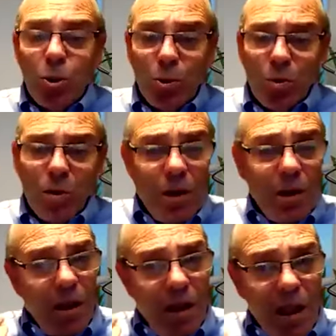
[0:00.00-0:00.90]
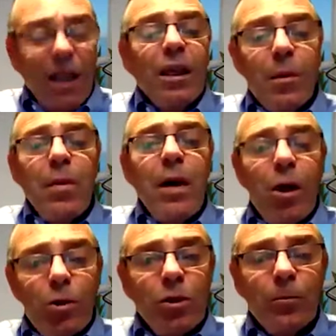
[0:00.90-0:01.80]
to think
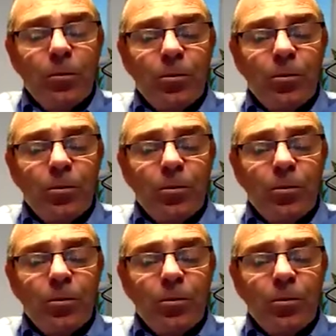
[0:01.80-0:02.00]
about